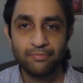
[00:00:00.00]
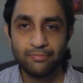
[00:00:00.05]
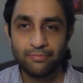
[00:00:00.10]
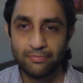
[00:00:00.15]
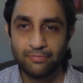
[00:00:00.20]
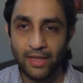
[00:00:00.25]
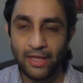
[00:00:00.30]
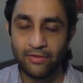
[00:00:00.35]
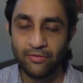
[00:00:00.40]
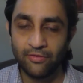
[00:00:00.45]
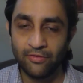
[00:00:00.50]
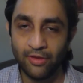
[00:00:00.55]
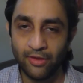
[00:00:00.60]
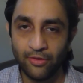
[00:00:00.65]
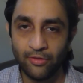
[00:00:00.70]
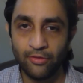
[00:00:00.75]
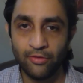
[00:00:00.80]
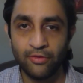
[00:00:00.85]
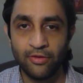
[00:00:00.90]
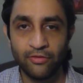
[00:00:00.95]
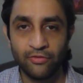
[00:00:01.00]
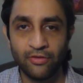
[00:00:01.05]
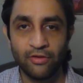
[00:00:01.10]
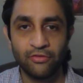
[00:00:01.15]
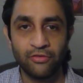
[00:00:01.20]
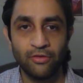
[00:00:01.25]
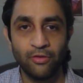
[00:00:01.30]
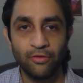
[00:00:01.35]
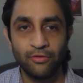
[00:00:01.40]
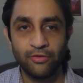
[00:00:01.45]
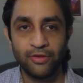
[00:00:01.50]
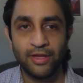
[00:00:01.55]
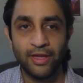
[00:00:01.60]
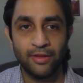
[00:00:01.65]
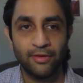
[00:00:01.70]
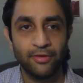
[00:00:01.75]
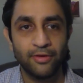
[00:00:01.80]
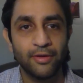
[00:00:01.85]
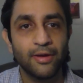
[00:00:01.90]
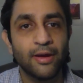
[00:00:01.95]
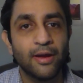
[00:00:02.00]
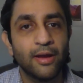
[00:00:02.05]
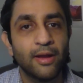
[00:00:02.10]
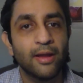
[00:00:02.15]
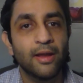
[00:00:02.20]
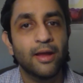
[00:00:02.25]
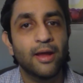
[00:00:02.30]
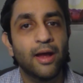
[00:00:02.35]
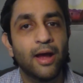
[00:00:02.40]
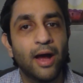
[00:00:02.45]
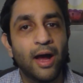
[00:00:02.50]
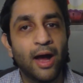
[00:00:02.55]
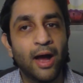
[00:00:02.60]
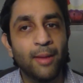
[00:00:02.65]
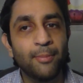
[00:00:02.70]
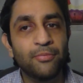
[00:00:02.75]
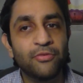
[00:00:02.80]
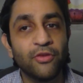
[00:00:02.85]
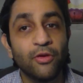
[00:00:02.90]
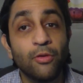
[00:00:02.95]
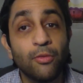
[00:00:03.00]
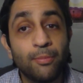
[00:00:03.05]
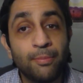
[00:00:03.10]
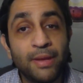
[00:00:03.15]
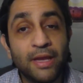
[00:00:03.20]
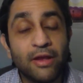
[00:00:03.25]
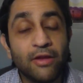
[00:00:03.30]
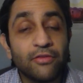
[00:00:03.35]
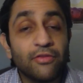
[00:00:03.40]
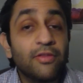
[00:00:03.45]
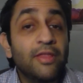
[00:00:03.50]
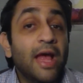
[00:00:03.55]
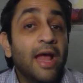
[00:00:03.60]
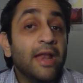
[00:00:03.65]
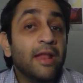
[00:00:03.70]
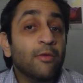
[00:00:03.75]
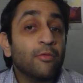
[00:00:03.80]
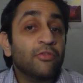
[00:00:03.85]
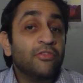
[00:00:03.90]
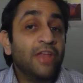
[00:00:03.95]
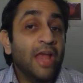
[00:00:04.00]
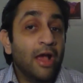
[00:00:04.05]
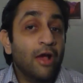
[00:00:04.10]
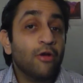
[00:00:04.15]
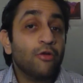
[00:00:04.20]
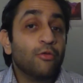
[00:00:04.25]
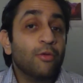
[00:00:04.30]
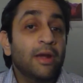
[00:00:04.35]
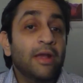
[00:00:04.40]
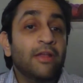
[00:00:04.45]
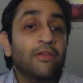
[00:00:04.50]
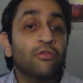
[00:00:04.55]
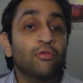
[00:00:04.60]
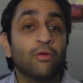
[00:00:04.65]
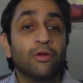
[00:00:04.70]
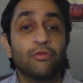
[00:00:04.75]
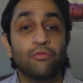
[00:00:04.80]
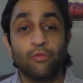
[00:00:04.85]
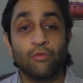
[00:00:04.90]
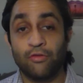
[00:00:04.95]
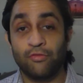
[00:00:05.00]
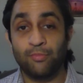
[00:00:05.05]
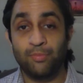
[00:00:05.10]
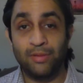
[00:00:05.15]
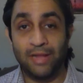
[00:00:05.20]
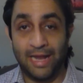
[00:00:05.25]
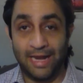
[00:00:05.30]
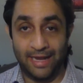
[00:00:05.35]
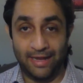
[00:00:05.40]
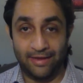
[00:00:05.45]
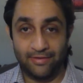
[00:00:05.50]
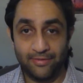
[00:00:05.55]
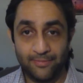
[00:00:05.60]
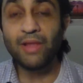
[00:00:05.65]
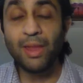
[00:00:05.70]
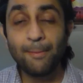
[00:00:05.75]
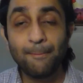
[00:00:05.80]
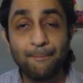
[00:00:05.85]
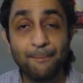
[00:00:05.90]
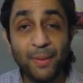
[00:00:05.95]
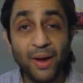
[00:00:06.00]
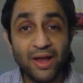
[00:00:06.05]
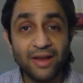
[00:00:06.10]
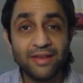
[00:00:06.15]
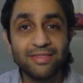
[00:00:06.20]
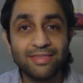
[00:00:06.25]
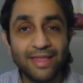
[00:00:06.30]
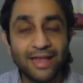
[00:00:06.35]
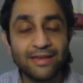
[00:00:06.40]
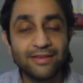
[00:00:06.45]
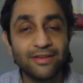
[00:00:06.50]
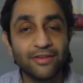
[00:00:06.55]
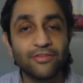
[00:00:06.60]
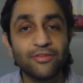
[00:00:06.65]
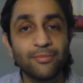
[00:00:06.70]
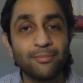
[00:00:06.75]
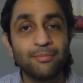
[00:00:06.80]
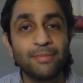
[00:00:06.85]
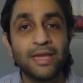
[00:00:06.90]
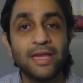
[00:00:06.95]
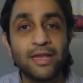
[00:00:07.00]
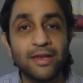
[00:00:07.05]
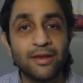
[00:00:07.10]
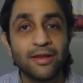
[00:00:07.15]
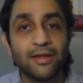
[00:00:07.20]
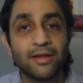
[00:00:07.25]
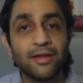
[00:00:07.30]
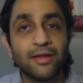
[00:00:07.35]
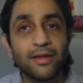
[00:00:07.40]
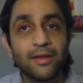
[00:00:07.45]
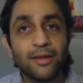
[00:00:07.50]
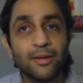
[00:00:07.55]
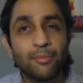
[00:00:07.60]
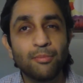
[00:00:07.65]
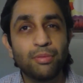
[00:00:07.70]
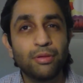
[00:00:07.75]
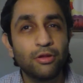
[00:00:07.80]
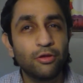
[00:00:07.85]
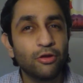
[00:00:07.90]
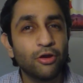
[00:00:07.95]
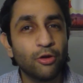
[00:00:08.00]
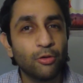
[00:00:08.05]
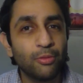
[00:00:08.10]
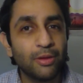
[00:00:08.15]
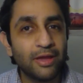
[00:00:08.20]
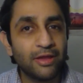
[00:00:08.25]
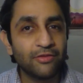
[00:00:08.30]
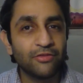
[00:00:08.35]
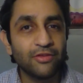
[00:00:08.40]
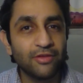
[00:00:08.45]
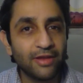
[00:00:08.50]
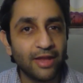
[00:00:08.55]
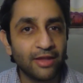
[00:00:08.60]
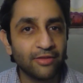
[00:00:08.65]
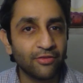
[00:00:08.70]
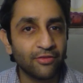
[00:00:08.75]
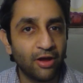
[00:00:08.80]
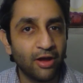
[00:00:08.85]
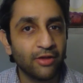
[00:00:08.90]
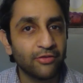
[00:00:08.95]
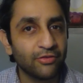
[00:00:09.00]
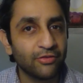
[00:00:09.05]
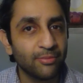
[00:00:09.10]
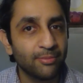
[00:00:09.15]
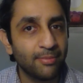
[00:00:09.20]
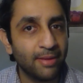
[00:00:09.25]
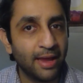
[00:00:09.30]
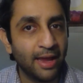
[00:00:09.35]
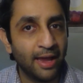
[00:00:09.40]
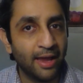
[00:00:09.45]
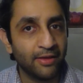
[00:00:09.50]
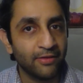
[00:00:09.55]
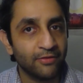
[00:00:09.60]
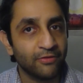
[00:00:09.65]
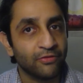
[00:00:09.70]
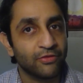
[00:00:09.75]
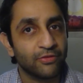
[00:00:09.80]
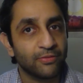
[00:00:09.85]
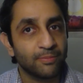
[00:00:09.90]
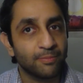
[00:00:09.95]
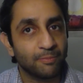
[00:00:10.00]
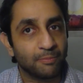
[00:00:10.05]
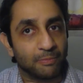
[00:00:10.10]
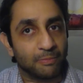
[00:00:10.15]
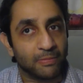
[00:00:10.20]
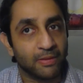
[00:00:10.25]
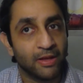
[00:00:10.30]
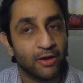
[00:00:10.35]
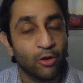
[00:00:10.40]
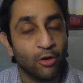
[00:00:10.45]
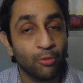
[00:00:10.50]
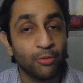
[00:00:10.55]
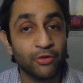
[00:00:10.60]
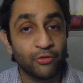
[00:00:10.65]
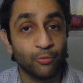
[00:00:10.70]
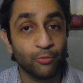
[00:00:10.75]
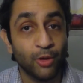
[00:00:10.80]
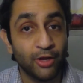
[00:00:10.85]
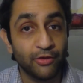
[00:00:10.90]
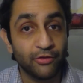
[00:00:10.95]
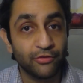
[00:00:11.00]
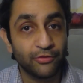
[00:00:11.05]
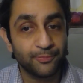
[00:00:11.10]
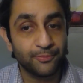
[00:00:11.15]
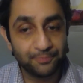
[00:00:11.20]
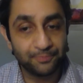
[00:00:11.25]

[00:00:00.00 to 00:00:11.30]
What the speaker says: That's another discussion altogether. So because of that, it was downgraded to a dwarf planet. But that doesn't mean Pluto isn't as awesome as it always was.